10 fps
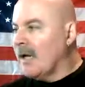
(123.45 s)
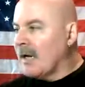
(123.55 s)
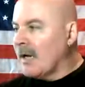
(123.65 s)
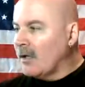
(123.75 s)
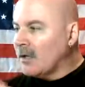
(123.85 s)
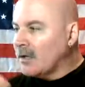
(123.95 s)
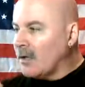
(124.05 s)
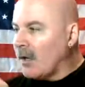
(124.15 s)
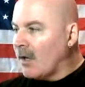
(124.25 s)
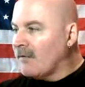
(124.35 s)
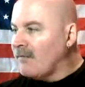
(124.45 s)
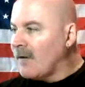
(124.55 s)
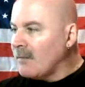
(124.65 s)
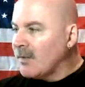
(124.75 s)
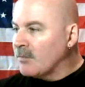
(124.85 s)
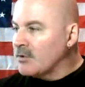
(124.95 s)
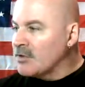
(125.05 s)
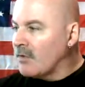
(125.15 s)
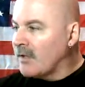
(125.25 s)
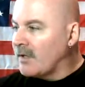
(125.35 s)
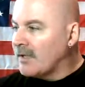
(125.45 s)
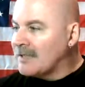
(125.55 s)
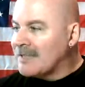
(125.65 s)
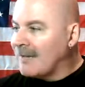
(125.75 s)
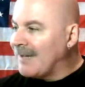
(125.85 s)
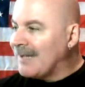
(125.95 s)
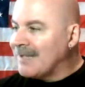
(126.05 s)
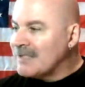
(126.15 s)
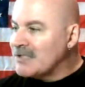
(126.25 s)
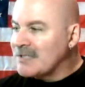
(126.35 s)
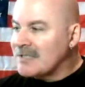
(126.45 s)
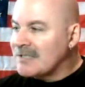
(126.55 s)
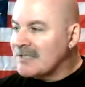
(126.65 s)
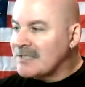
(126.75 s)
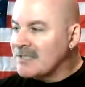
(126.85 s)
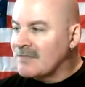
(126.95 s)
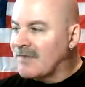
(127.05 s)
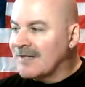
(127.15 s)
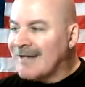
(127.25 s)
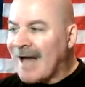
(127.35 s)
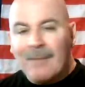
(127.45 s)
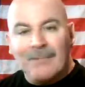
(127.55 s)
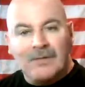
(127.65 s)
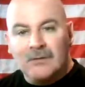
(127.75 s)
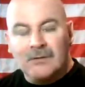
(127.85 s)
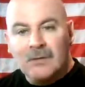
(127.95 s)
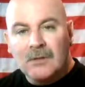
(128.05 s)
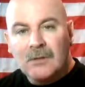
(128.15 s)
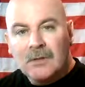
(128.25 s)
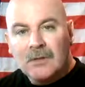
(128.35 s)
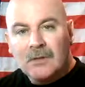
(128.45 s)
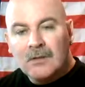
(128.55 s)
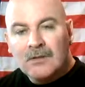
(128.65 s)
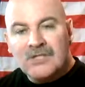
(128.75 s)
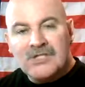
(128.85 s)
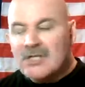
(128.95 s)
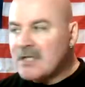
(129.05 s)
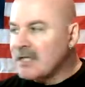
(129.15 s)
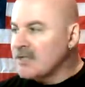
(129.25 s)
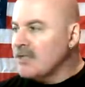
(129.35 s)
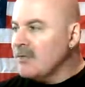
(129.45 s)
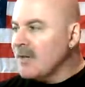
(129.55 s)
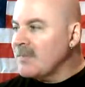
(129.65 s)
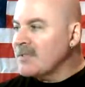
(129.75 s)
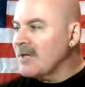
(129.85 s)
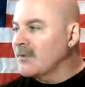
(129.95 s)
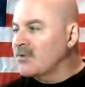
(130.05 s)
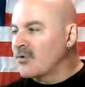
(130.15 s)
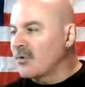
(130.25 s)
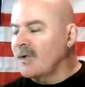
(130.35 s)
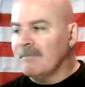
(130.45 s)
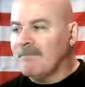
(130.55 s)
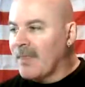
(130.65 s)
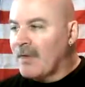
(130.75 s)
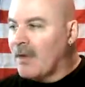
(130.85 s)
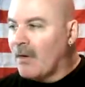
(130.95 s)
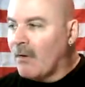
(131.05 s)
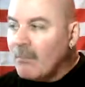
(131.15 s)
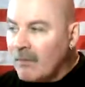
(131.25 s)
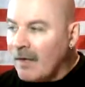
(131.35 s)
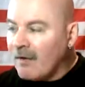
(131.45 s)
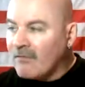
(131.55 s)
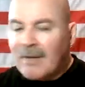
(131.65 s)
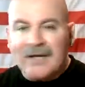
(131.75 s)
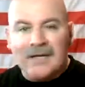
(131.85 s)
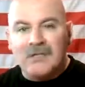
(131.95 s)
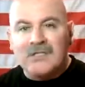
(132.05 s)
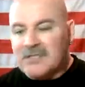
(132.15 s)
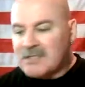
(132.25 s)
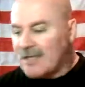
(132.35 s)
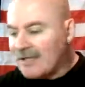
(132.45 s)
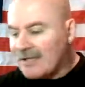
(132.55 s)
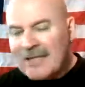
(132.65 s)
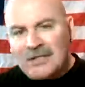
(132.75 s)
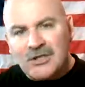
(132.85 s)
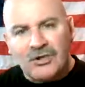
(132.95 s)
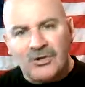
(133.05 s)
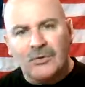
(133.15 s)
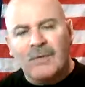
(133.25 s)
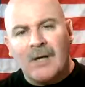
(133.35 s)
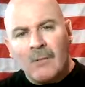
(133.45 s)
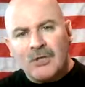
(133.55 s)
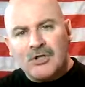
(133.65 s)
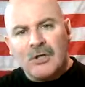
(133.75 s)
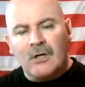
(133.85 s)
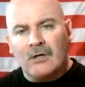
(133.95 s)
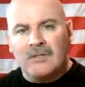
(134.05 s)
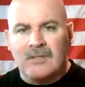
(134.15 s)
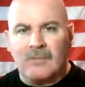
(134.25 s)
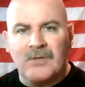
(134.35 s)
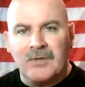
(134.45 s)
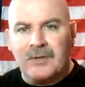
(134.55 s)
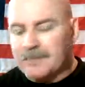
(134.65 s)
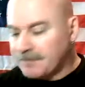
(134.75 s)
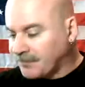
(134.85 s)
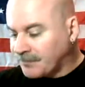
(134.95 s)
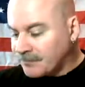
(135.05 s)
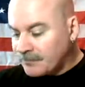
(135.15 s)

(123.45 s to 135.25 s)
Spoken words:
And I look at the Hall of Fame members over here, and it's like, man, this is phenomenal to see this. And you may be saying, well, Troy, you know, everybody else has said that. That's true, but I want to share a little something here.